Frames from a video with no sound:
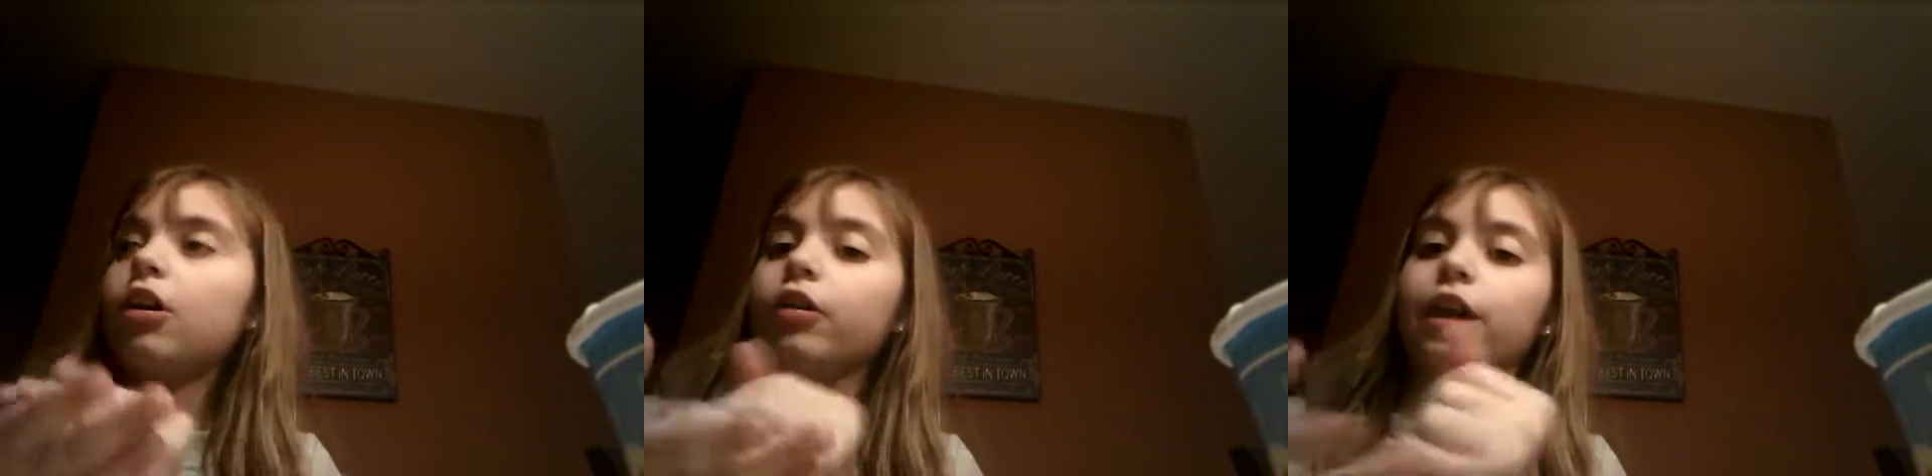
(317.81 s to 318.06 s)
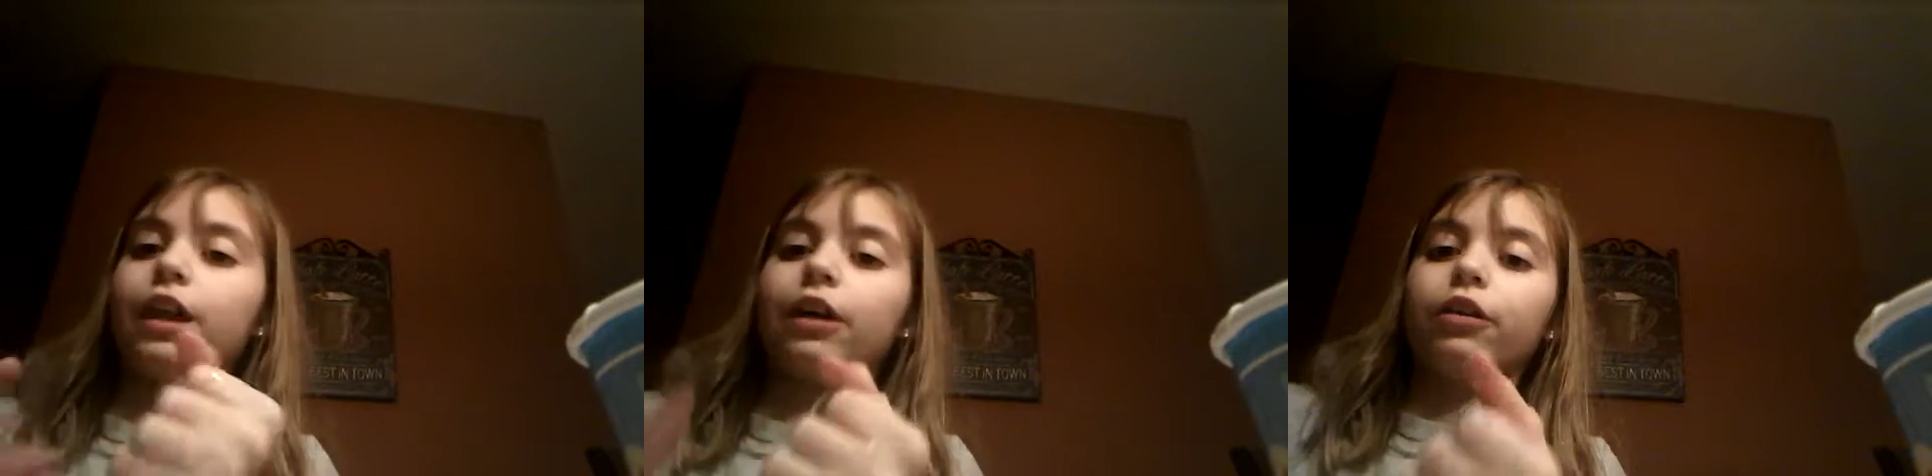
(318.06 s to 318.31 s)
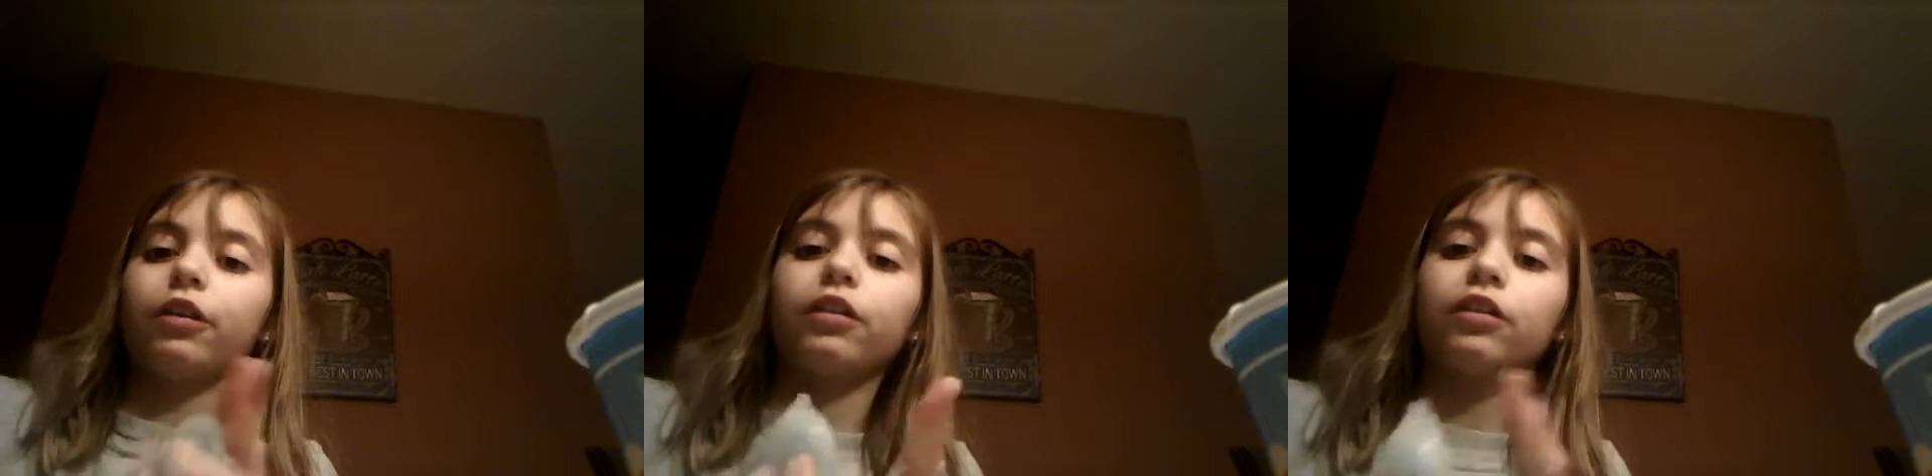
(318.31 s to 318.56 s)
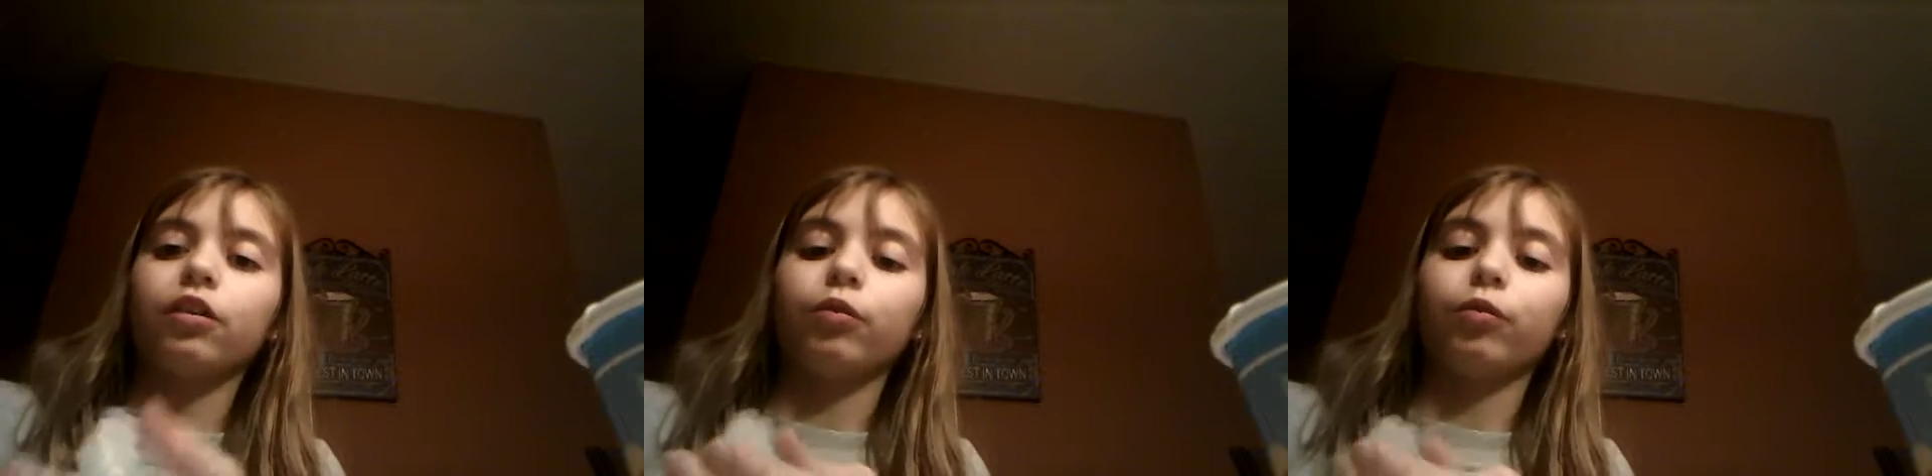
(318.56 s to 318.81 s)
Okay, now this
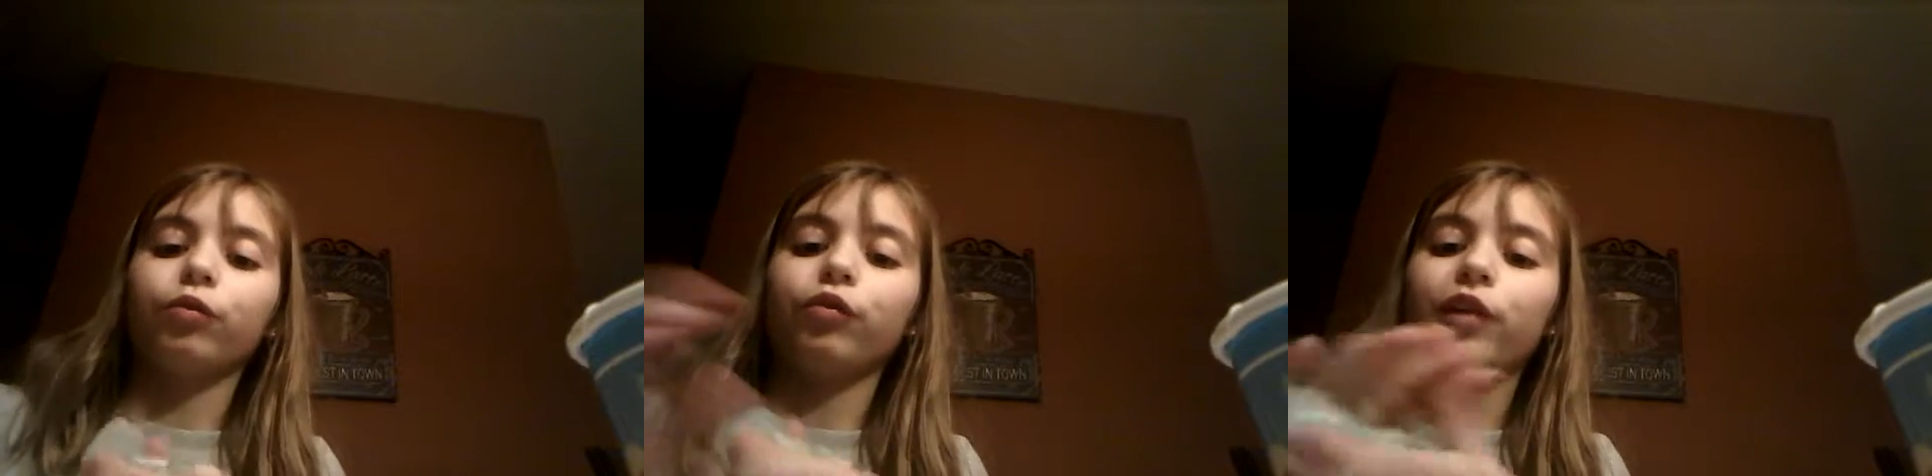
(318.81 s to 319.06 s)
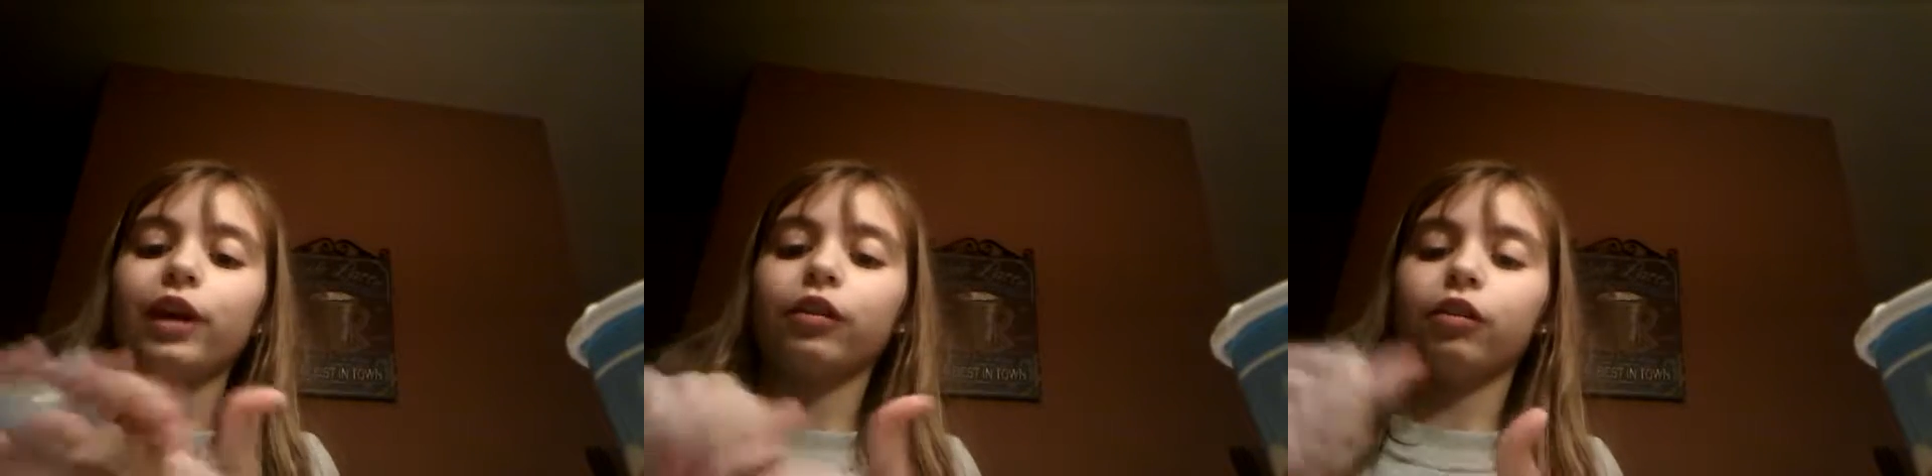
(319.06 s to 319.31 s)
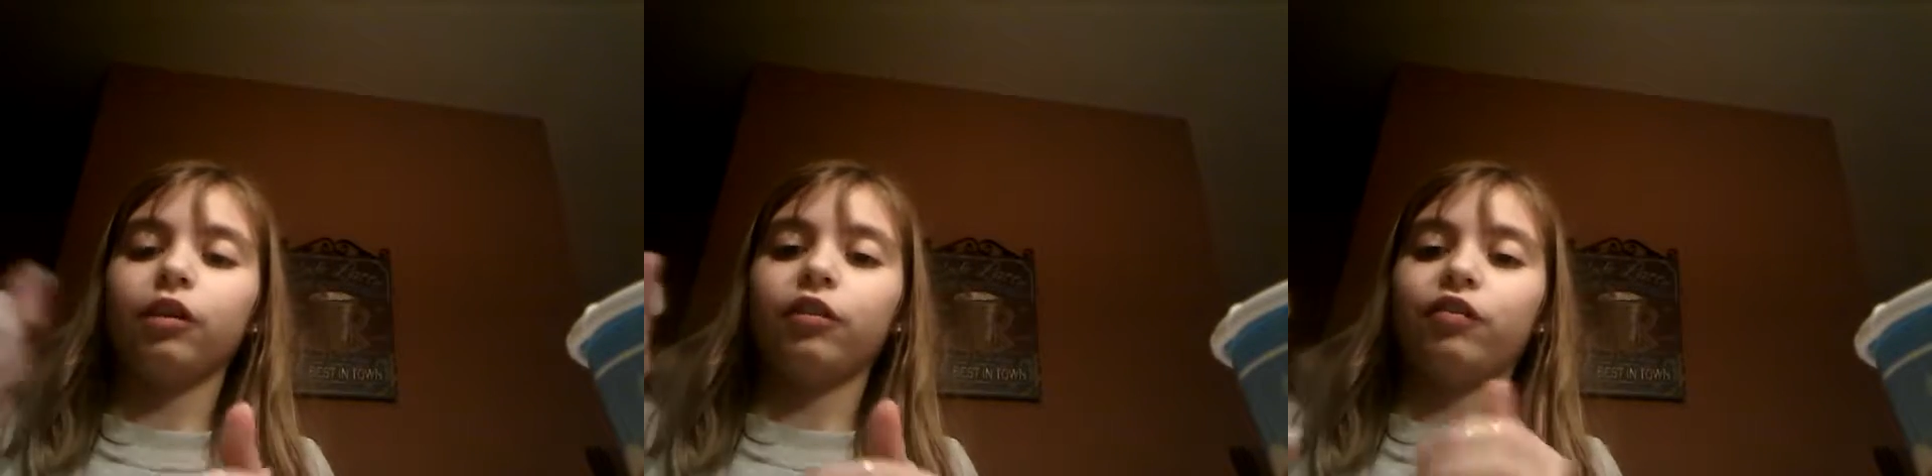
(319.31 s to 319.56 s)
is a very,